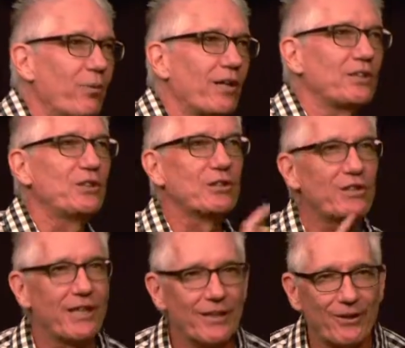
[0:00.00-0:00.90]
plus years
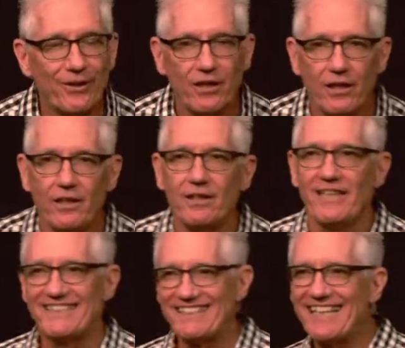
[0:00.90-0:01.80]
later,
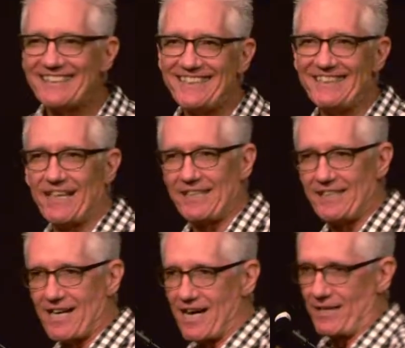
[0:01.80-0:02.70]
it's
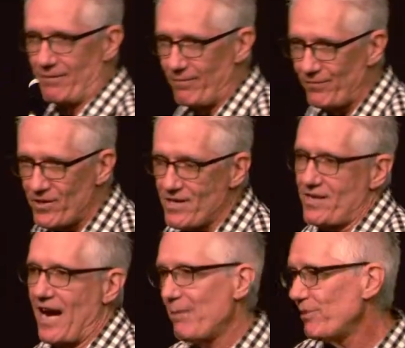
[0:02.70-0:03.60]
1999.
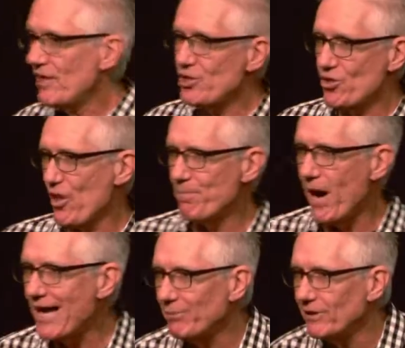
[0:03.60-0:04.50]
I'm teaching the
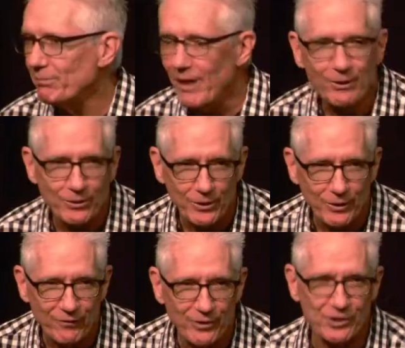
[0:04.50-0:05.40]
Bible at Biola
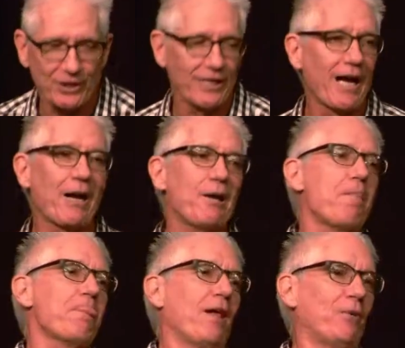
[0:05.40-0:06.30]
University, and I
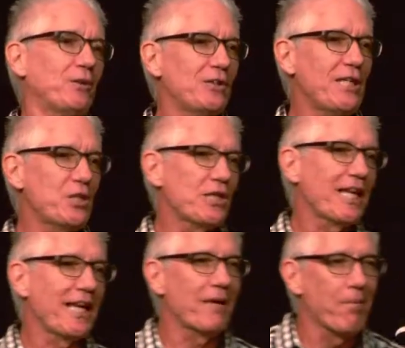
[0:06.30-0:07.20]
was teaching
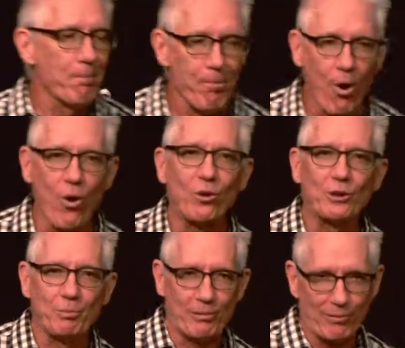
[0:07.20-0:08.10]
in a
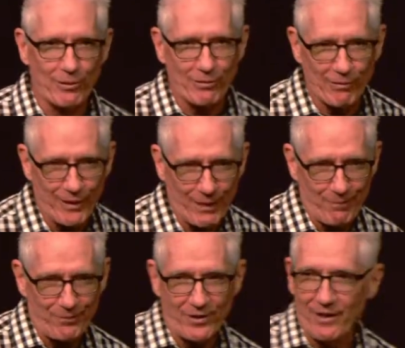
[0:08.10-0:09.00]
bold program.
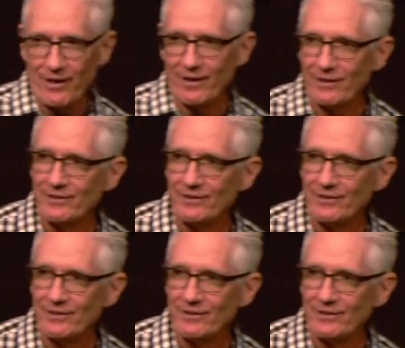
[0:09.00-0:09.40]
Uh,